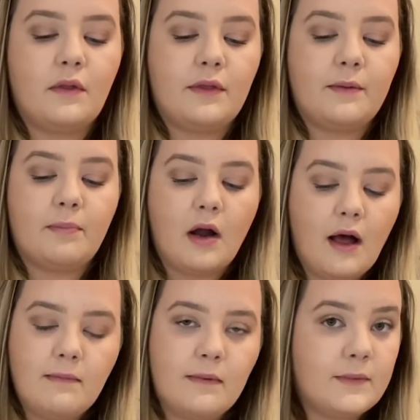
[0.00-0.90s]
the
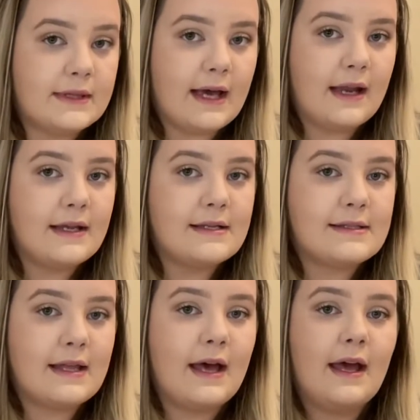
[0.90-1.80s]
problem with that
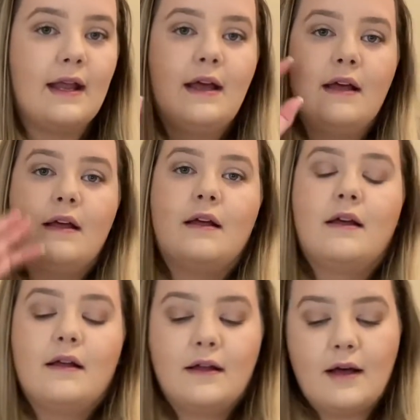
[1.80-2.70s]
is that
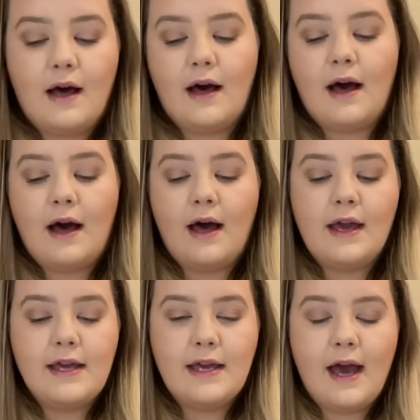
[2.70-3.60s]

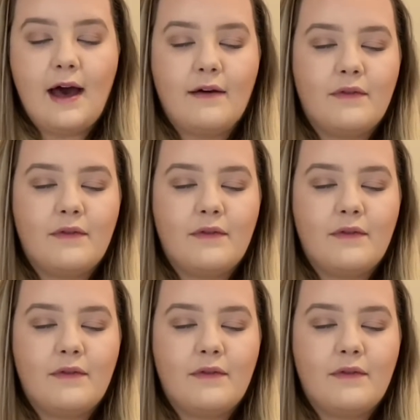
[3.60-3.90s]
I have the